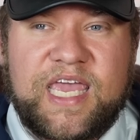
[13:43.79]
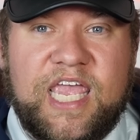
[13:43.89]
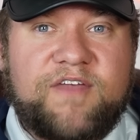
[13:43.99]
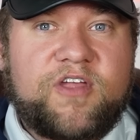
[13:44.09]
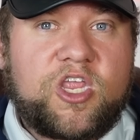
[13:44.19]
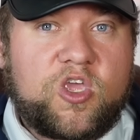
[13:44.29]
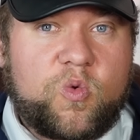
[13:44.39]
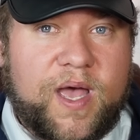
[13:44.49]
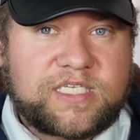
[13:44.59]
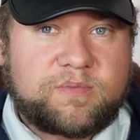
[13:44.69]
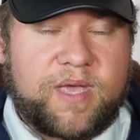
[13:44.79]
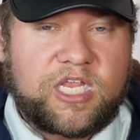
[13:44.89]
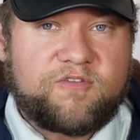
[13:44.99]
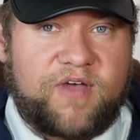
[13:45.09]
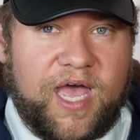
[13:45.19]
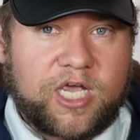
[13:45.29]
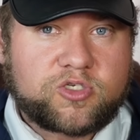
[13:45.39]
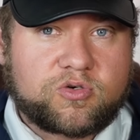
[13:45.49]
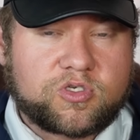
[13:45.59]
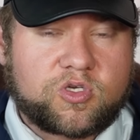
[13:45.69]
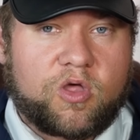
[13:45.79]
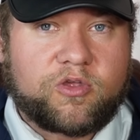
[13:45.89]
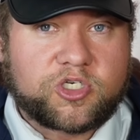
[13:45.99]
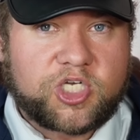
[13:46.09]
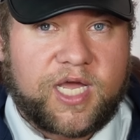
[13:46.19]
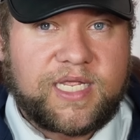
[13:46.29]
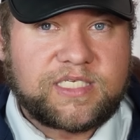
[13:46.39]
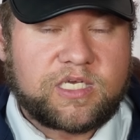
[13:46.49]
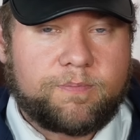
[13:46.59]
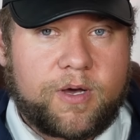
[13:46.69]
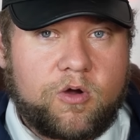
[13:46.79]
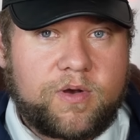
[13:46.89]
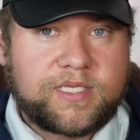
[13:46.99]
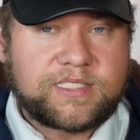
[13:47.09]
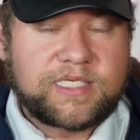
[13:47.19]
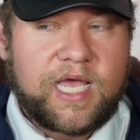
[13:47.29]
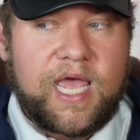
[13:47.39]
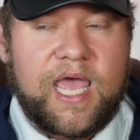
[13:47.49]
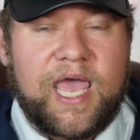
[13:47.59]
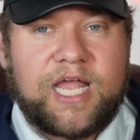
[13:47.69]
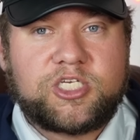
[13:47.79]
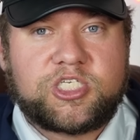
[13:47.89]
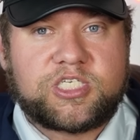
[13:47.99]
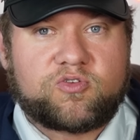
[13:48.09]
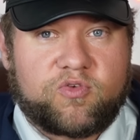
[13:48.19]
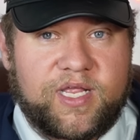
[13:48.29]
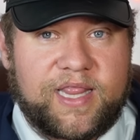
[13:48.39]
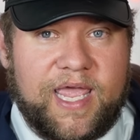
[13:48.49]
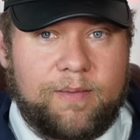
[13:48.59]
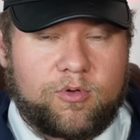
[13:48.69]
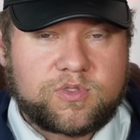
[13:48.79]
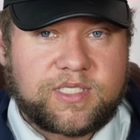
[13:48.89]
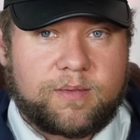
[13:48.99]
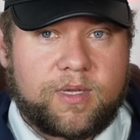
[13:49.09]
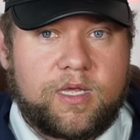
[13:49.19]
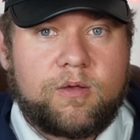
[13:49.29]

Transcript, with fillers: even US manufacturers, on their Chinese components and just relabels them.